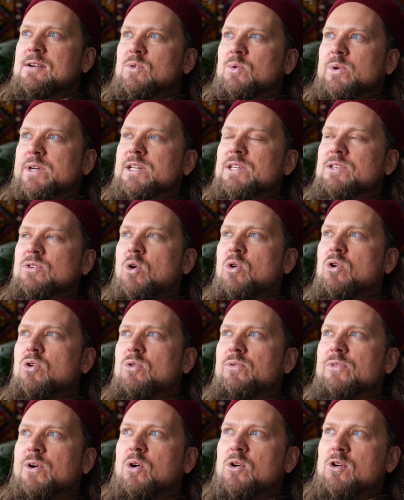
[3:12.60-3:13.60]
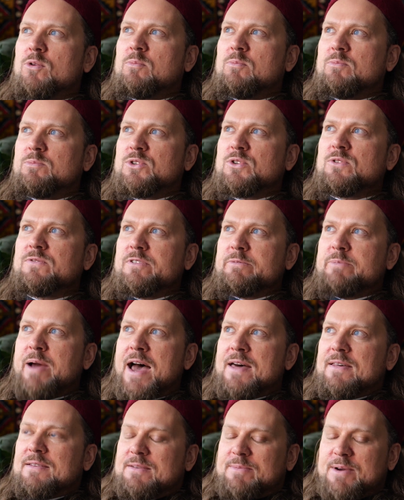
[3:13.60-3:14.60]
when the whole Sufi
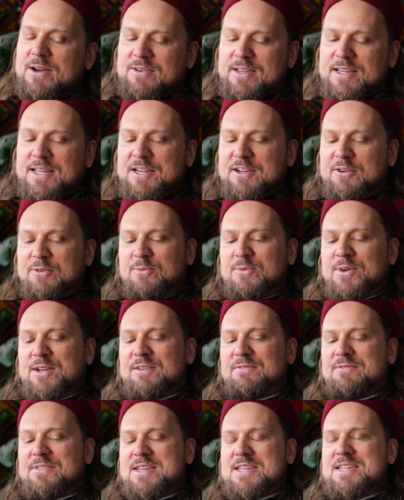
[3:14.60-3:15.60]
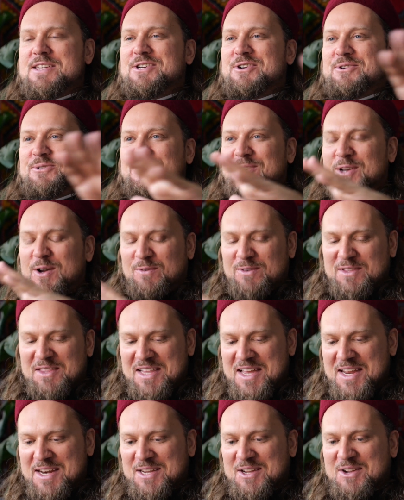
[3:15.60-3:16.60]
path is about getting rid of the ego self and
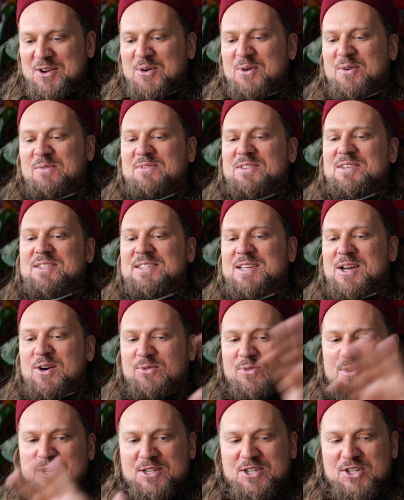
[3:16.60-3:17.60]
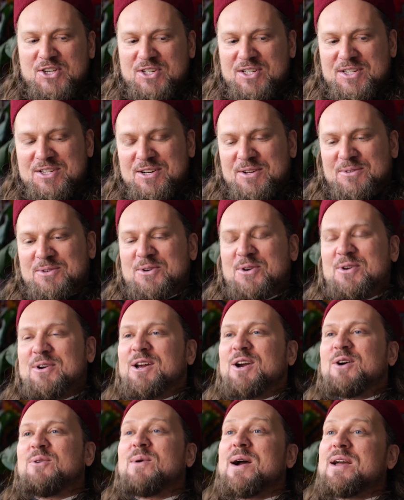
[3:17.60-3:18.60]
letting go of the self and
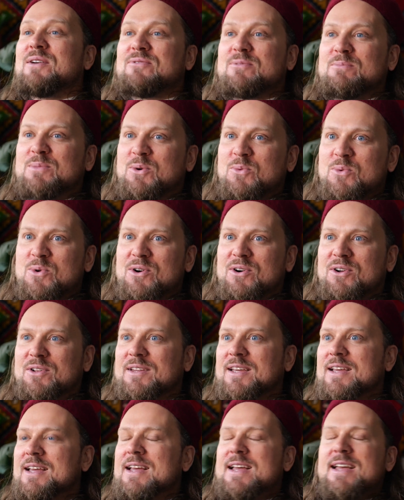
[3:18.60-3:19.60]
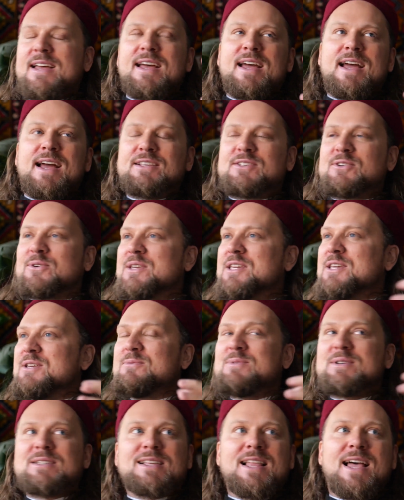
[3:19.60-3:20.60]
turning away from the world. And so he
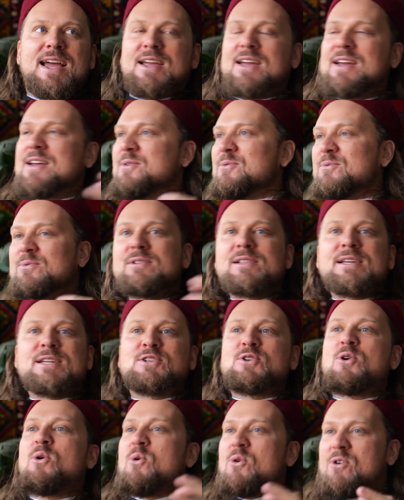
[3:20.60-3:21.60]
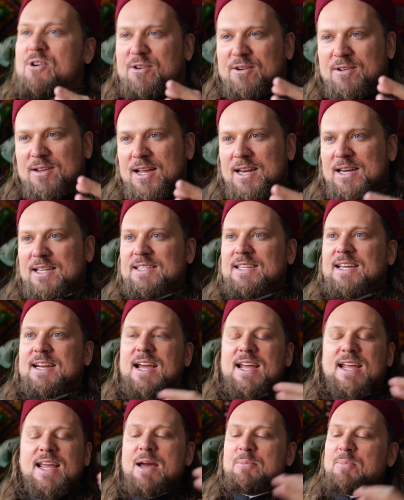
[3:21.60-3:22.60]
was like really torn. And he said,
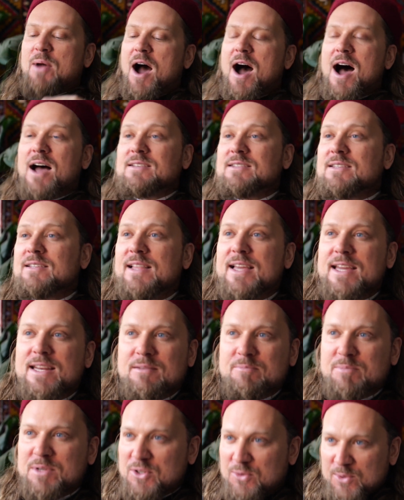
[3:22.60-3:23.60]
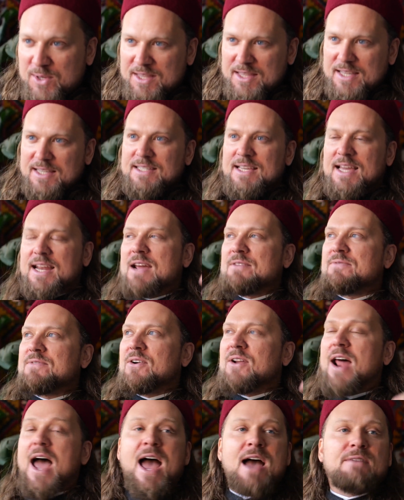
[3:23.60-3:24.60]
I kept oscillating between this, and I
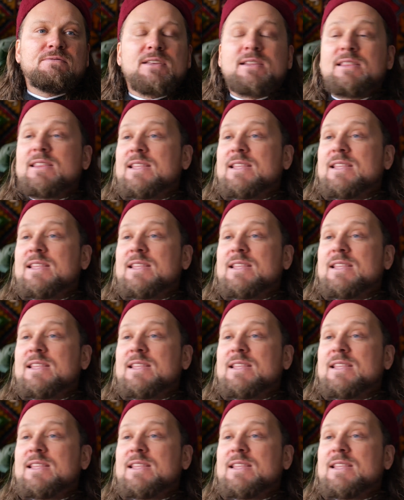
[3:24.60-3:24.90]
felt I have to